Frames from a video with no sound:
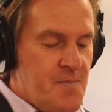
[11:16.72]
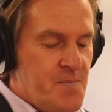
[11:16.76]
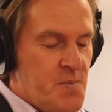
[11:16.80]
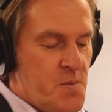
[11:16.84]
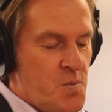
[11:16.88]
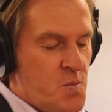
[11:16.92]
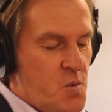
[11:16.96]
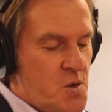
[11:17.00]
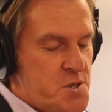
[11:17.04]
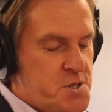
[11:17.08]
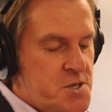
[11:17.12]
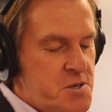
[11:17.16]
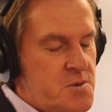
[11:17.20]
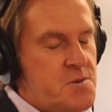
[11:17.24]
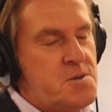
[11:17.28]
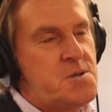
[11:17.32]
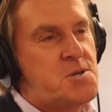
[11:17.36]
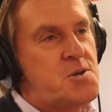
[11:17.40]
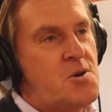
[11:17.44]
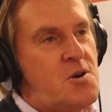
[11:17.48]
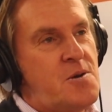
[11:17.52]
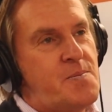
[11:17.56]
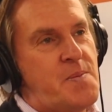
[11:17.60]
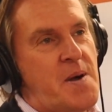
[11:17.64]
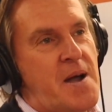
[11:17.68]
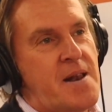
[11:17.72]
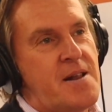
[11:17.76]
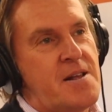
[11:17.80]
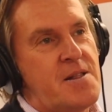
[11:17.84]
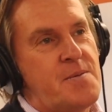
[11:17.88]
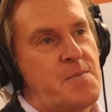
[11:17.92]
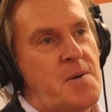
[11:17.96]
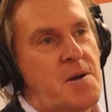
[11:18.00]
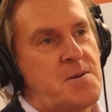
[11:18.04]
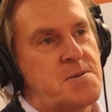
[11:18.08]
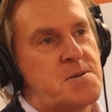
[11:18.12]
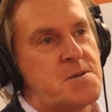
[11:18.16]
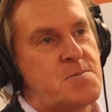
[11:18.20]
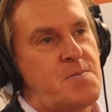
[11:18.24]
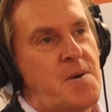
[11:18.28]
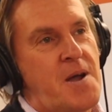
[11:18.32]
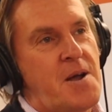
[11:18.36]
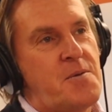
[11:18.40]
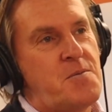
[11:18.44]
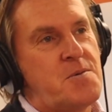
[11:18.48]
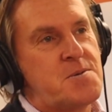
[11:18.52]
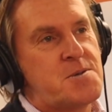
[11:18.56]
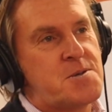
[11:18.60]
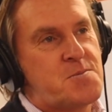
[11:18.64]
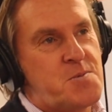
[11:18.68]
What do you enjoy about it the most,
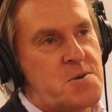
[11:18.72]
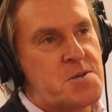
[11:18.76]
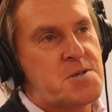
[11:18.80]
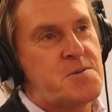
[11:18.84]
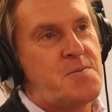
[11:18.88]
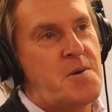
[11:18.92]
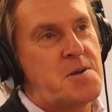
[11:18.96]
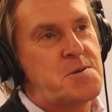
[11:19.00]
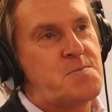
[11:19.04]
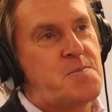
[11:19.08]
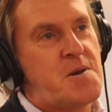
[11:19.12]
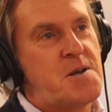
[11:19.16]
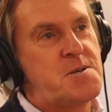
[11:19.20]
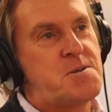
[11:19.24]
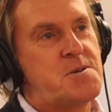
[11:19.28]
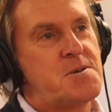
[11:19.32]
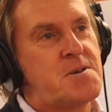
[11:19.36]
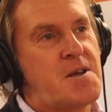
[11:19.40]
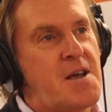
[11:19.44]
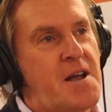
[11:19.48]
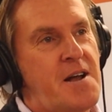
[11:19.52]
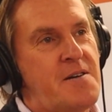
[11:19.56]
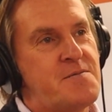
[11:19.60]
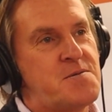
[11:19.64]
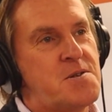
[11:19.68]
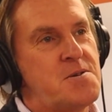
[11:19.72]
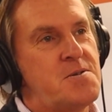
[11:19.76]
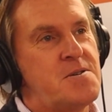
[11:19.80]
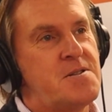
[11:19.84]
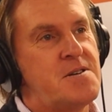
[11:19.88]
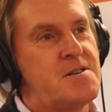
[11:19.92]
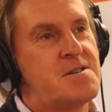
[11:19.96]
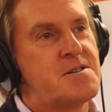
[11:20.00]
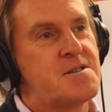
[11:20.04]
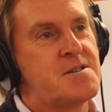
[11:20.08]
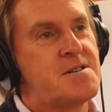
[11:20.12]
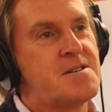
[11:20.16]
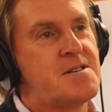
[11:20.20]
Matt? What's the most pleasure you get out of doing this?